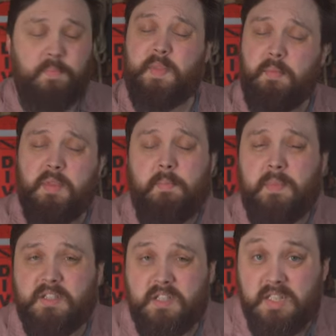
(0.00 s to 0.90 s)
they're
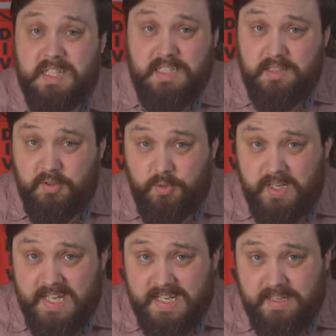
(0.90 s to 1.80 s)
much nicer on
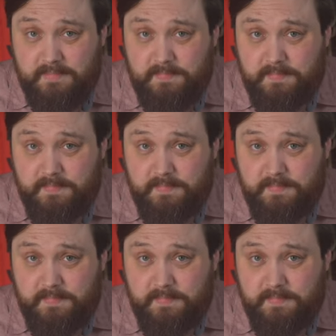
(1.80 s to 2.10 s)
your hair.